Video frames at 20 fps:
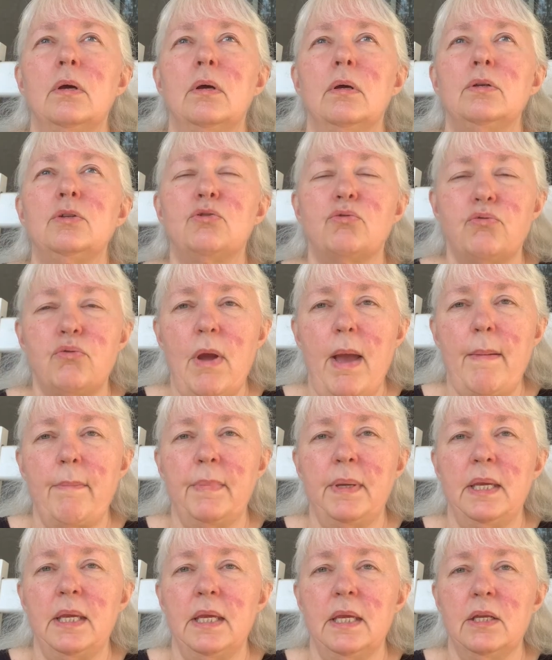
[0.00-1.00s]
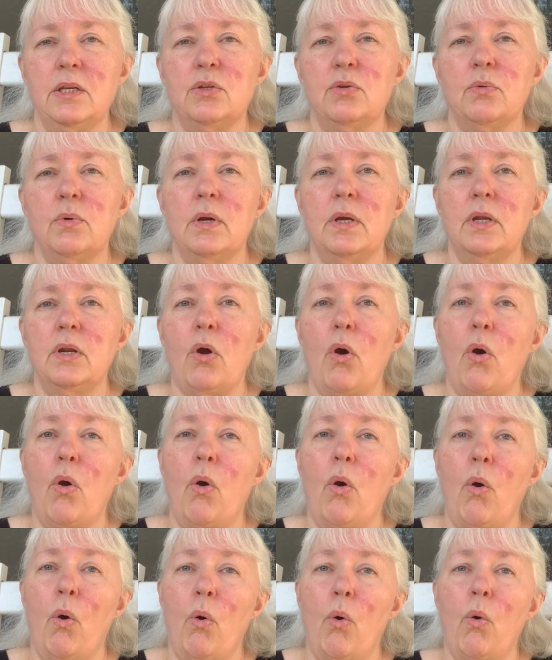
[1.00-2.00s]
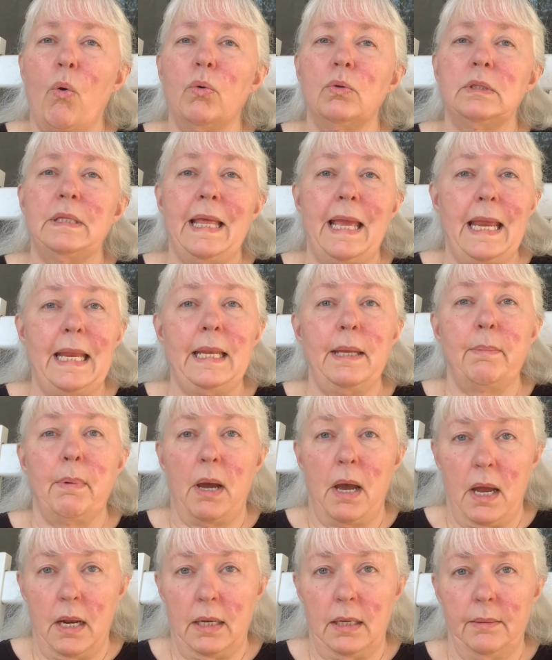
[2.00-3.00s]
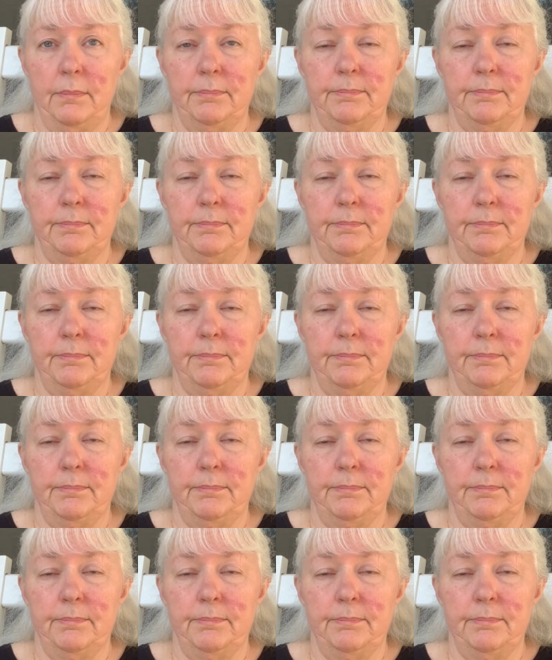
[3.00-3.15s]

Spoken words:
trap me into an old lady body.